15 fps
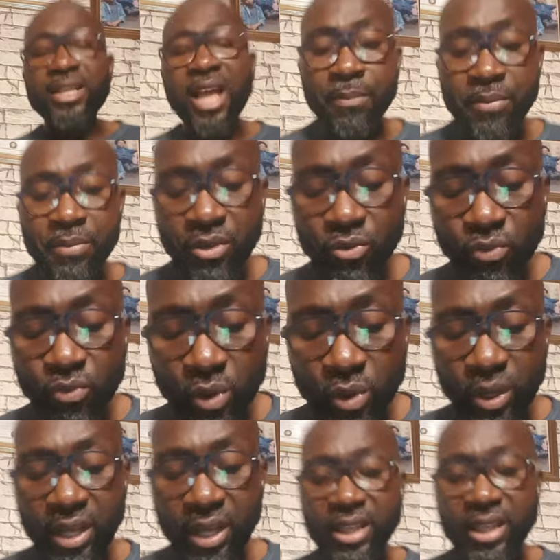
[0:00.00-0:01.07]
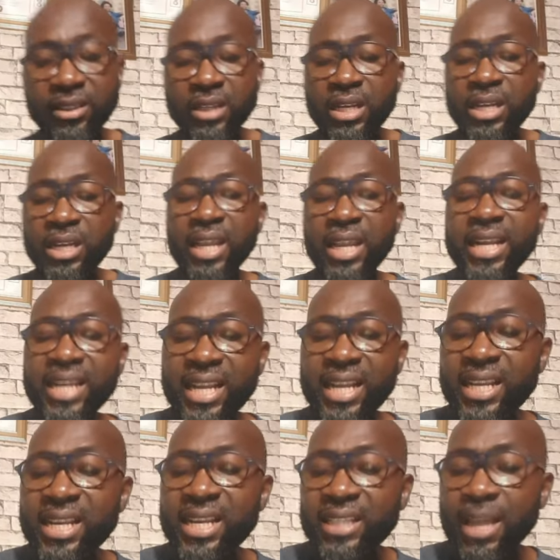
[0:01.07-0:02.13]
are being relocated. Like
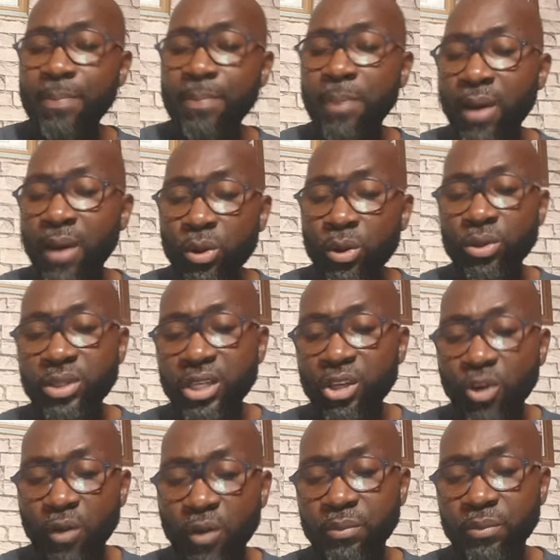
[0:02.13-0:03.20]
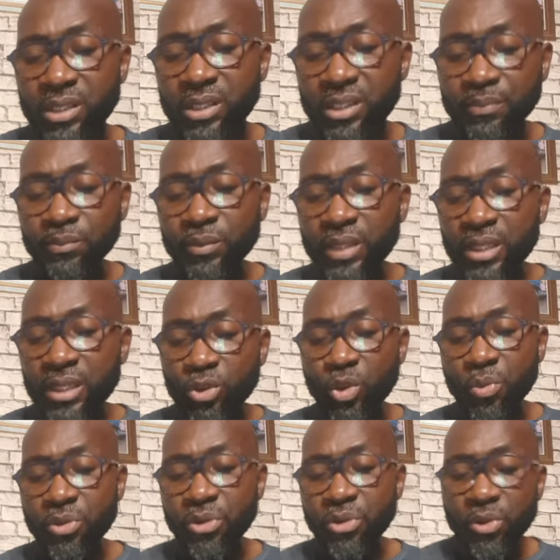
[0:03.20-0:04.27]
Niger Delta Power Holding Company to
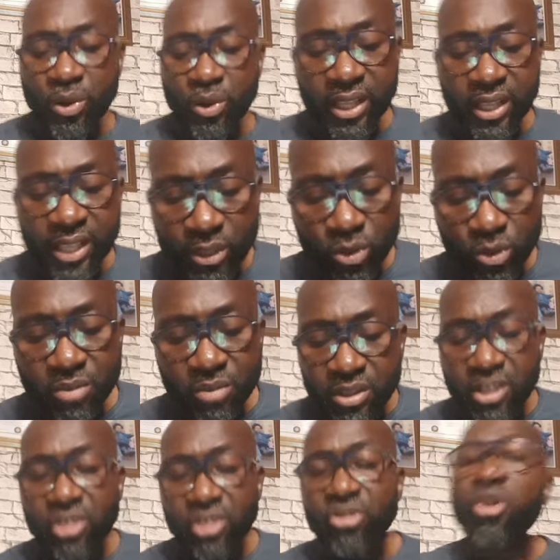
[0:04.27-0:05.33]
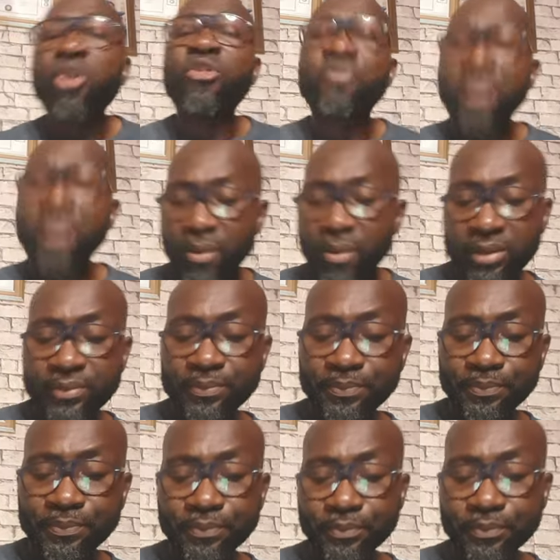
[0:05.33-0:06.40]
be relocated to the Ministry of Power.
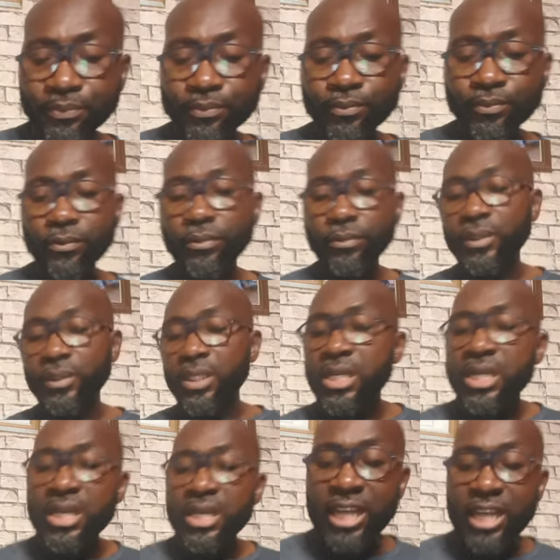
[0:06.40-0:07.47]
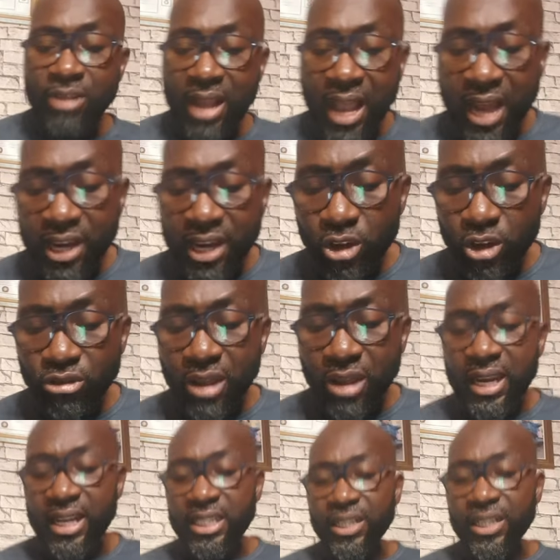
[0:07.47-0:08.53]
National Agricultural
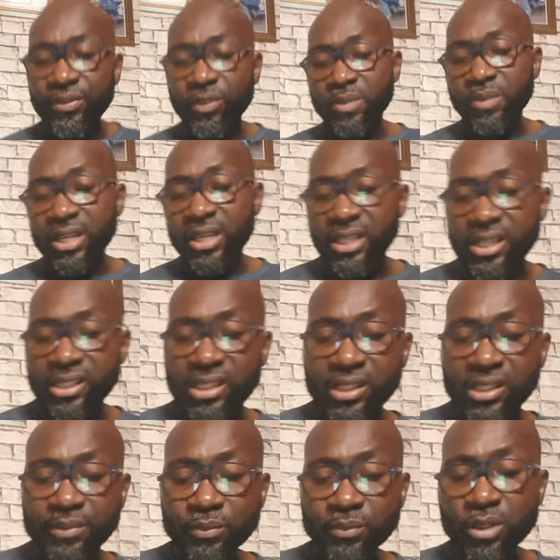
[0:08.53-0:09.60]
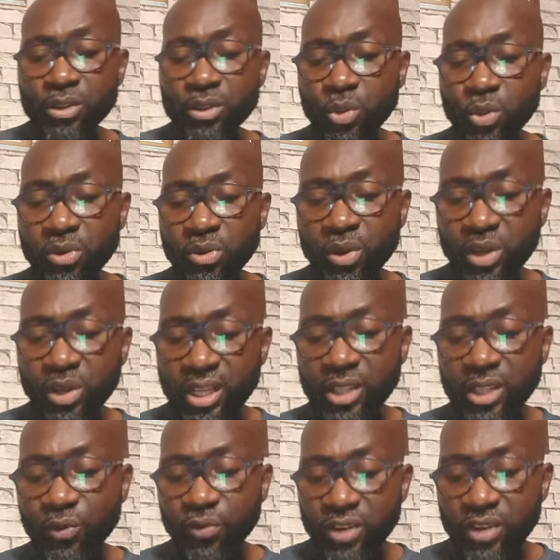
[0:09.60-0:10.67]
Land Development Agency to be located
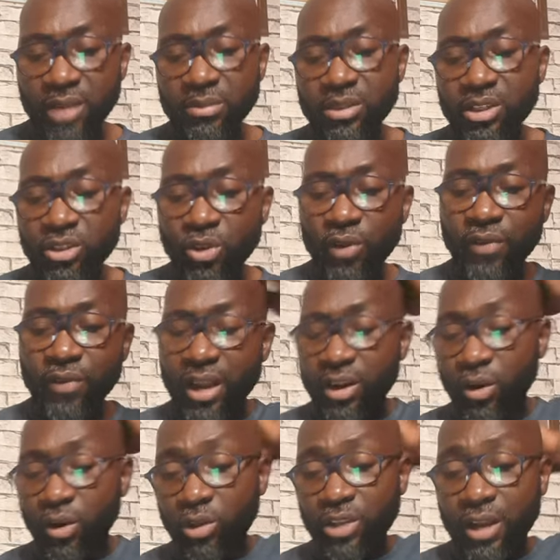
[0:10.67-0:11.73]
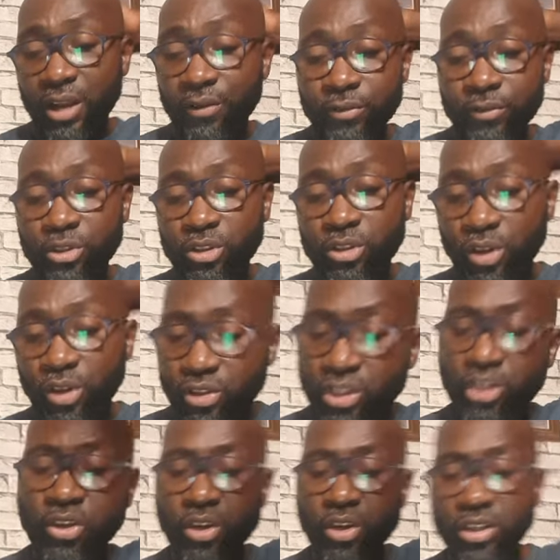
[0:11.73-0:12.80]
to Federal Ministry of Agriculture and Food
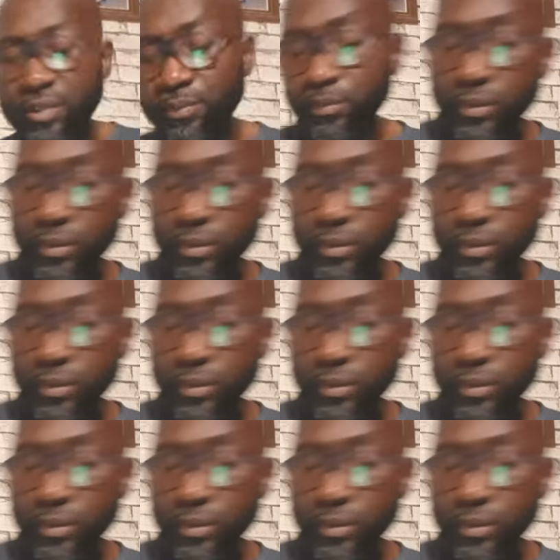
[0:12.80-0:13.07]
Security.